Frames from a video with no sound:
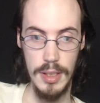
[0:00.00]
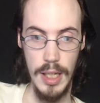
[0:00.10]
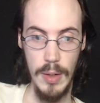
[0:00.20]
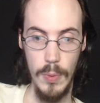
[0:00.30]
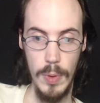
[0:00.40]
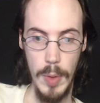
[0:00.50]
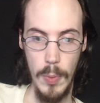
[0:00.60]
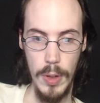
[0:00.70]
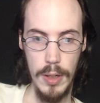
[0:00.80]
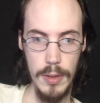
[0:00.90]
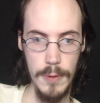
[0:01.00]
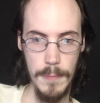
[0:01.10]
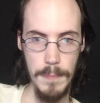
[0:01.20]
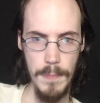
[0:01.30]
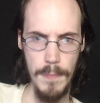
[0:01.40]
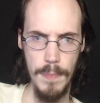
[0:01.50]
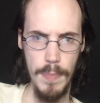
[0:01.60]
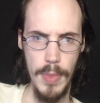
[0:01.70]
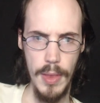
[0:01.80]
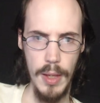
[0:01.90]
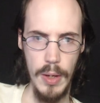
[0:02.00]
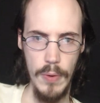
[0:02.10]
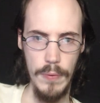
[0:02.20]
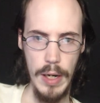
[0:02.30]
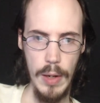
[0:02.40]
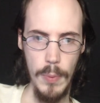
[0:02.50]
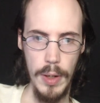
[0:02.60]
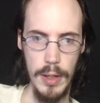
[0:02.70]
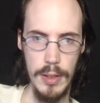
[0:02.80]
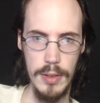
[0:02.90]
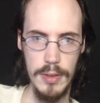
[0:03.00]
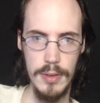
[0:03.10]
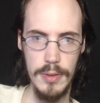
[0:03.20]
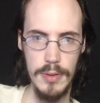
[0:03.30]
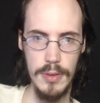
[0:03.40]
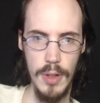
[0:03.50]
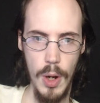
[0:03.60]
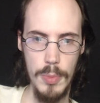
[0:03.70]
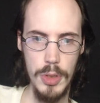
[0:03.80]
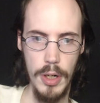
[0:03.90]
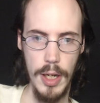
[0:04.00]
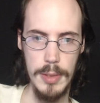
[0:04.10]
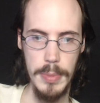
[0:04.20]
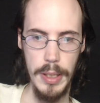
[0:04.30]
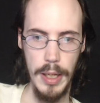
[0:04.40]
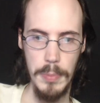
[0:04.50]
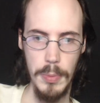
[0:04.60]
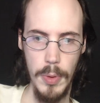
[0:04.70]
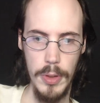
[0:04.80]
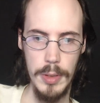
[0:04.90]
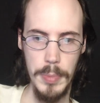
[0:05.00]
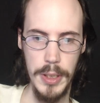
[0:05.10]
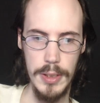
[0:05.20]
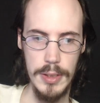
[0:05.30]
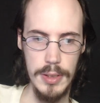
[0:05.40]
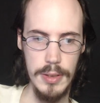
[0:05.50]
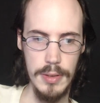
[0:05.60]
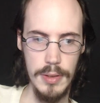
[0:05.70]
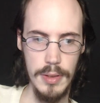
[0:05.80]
taking it one by one. Find out why Armstrong has been like promoted, because